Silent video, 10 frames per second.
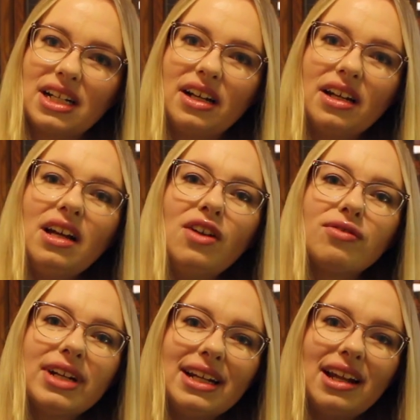and I
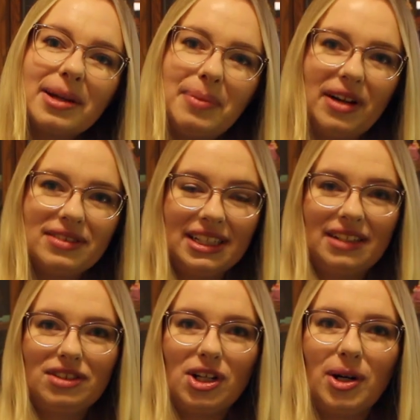really like puff
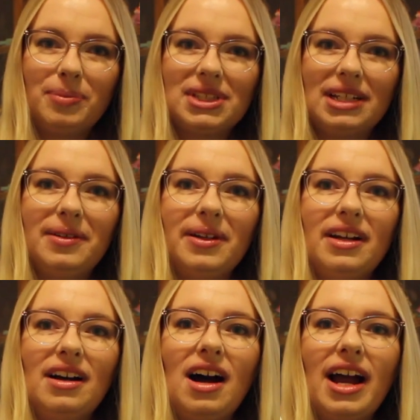sleeve tops, and
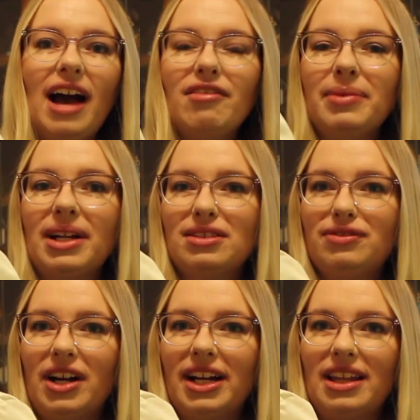I haven't been able to
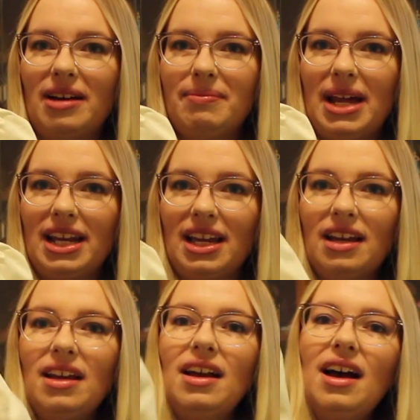find that many.